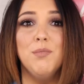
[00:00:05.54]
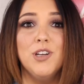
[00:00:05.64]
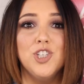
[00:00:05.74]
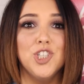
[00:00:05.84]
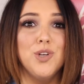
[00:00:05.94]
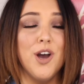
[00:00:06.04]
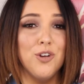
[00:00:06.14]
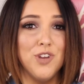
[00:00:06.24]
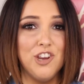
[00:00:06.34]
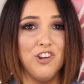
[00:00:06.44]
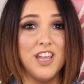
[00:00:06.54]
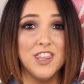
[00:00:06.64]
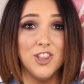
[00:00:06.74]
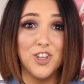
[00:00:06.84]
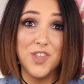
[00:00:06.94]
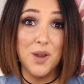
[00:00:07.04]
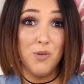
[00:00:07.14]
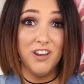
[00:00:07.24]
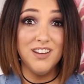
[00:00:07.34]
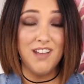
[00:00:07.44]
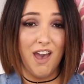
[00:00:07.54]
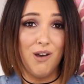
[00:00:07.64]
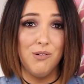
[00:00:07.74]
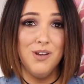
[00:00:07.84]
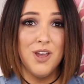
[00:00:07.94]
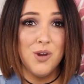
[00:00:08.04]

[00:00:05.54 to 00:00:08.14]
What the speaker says: I'm going to show you how to recreate the look that I'm wearing now,